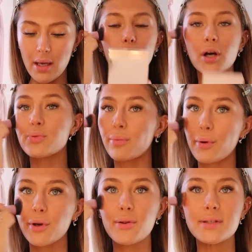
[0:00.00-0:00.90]
you guys probably
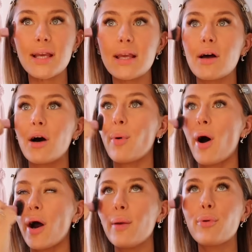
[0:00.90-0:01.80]
won't know this either,
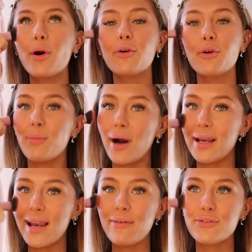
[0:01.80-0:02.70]
but I broke my
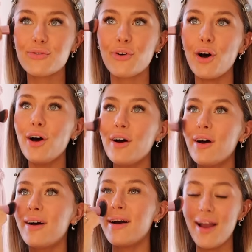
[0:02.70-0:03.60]
left foot
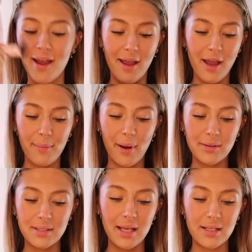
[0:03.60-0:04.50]

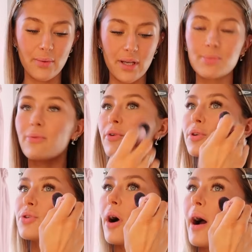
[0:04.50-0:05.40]
about four weeks before